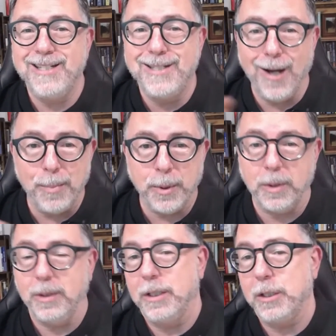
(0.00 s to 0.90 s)
double,
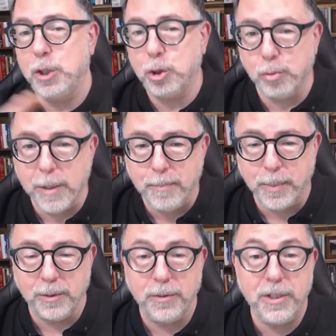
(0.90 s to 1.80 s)

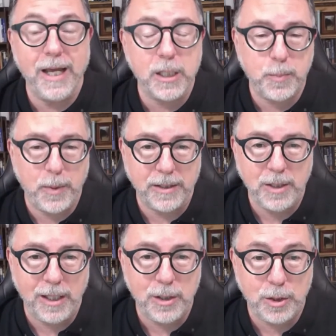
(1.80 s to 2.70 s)
triple the
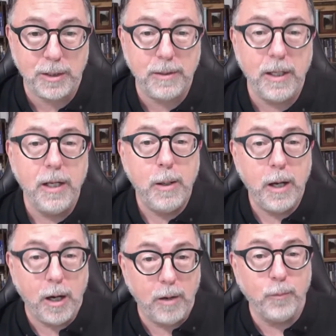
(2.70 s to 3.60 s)
expectation
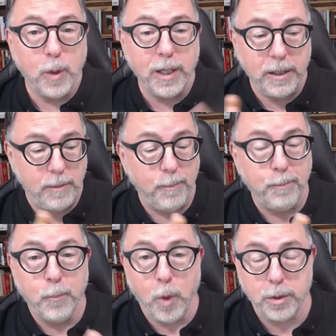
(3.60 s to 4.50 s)
of what
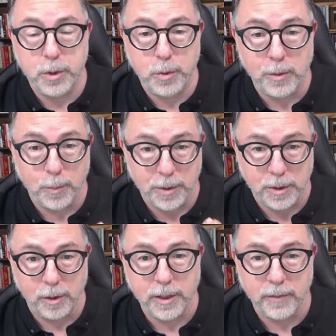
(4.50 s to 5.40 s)
Wall Street was
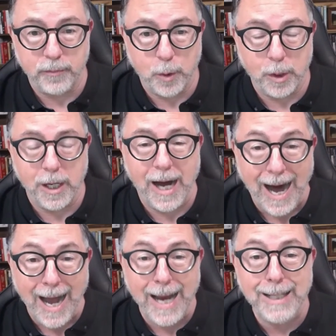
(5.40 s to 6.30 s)
looking for.
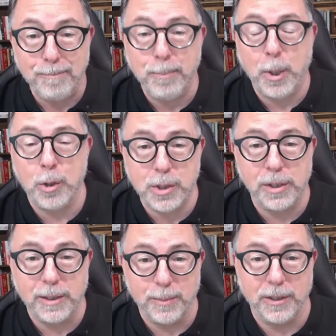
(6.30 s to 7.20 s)
I
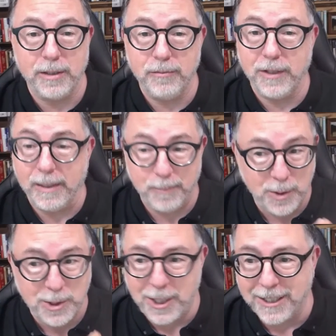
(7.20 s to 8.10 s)
personally believe, and I'm
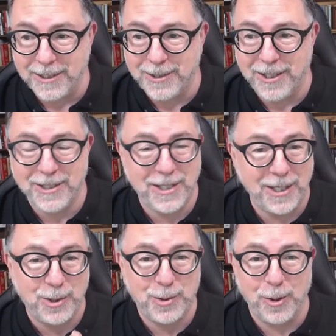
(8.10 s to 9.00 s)
sticking to this
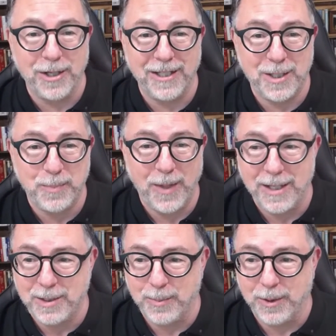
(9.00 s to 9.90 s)
as strongly as
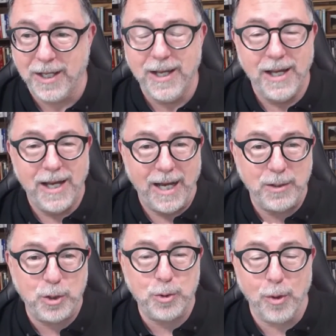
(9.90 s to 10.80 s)
possible, I
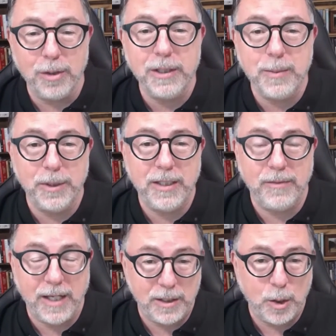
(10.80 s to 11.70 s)
strongly believe
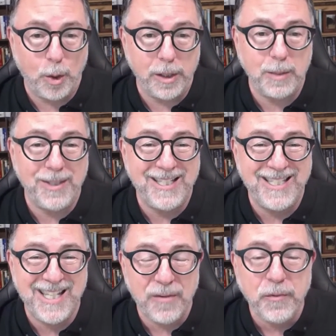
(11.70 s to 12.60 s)
that it's going to be
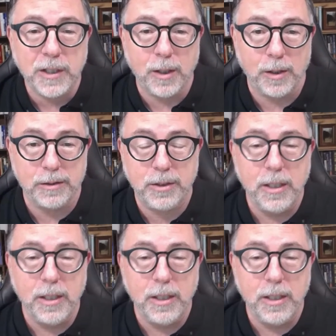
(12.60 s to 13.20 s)
difficult